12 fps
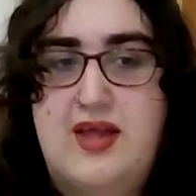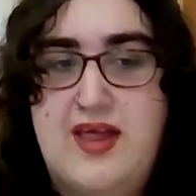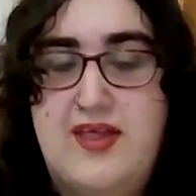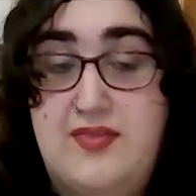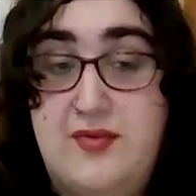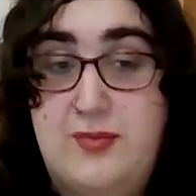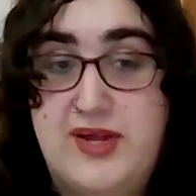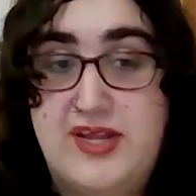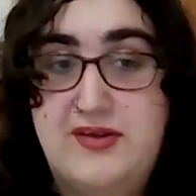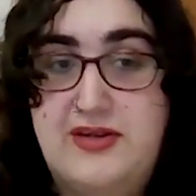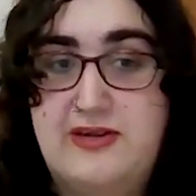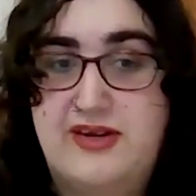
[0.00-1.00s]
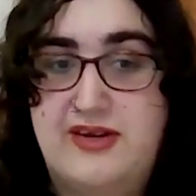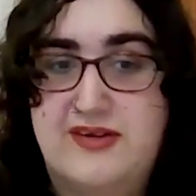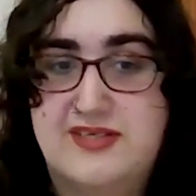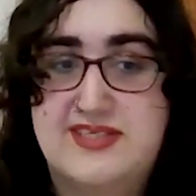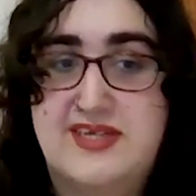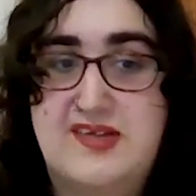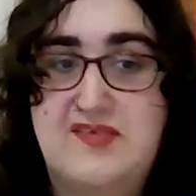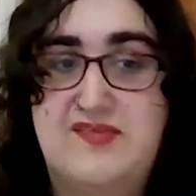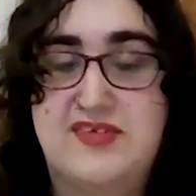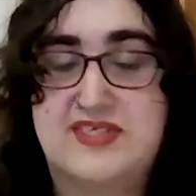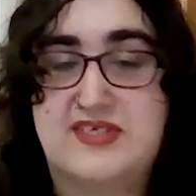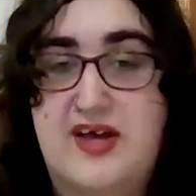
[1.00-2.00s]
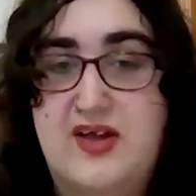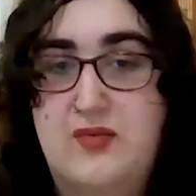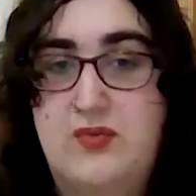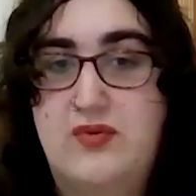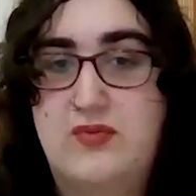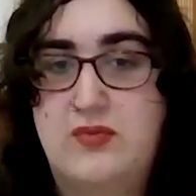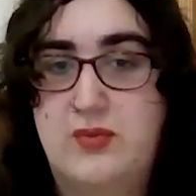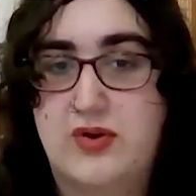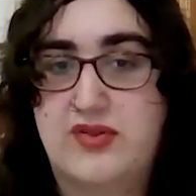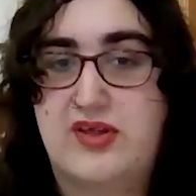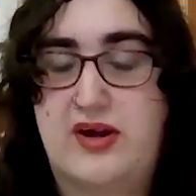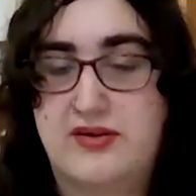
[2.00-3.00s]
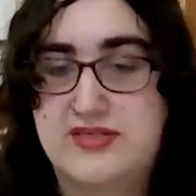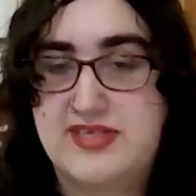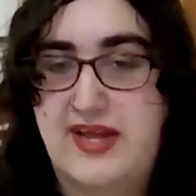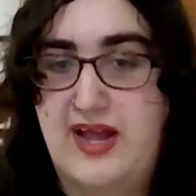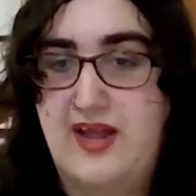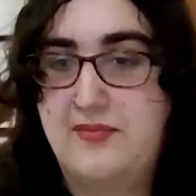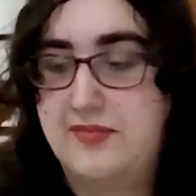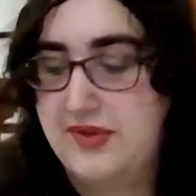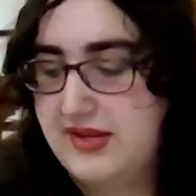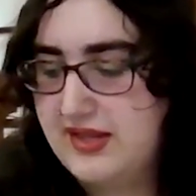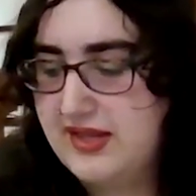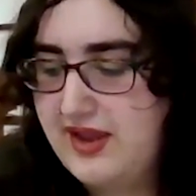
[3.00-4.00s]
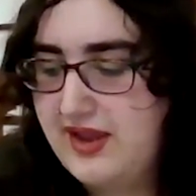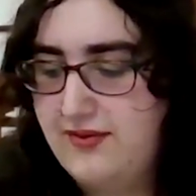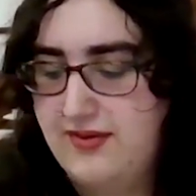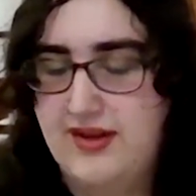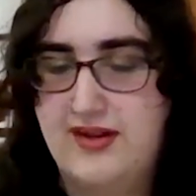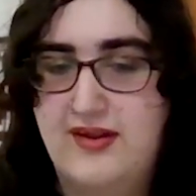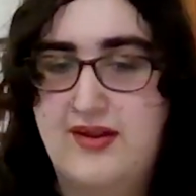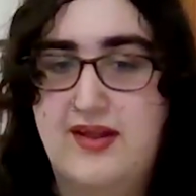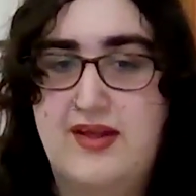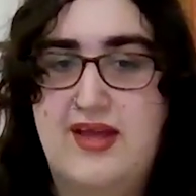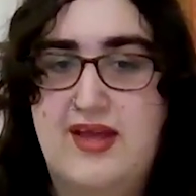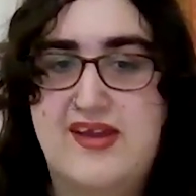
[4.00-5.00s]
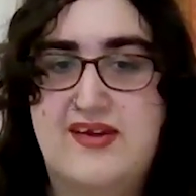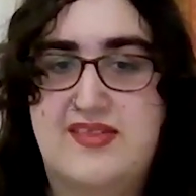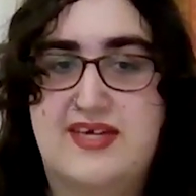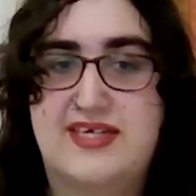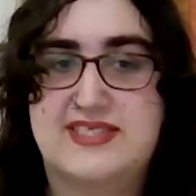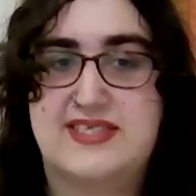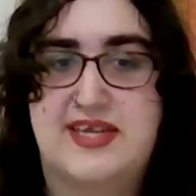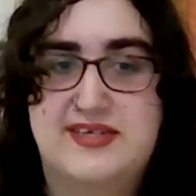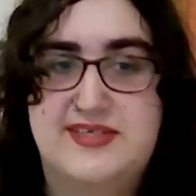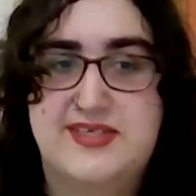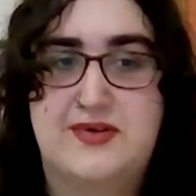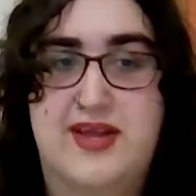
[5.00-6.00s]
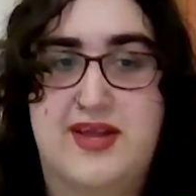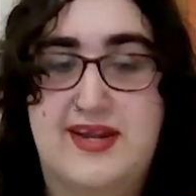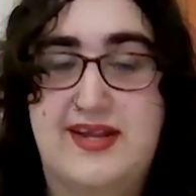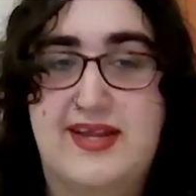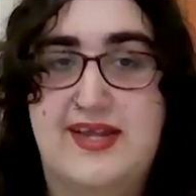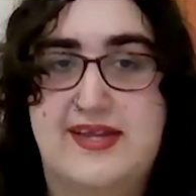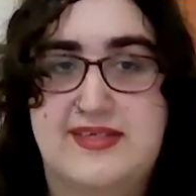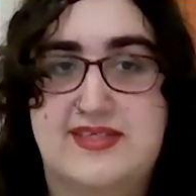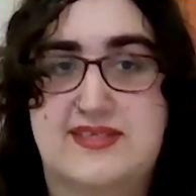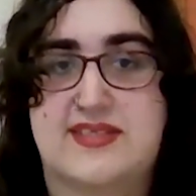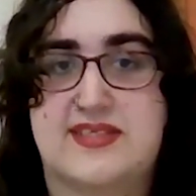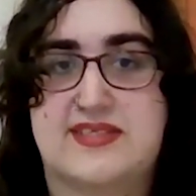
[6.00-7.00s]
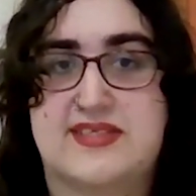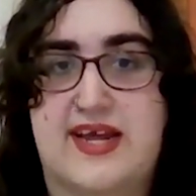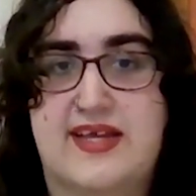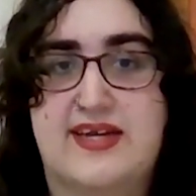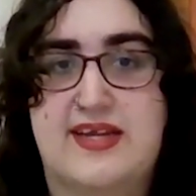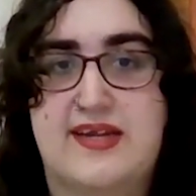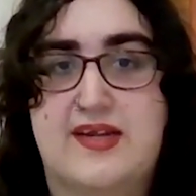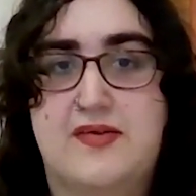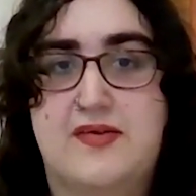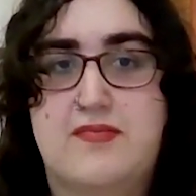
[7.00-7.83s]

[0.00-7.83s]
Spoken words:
the way you treat yourself is not worth our time caring and thus integrating into society.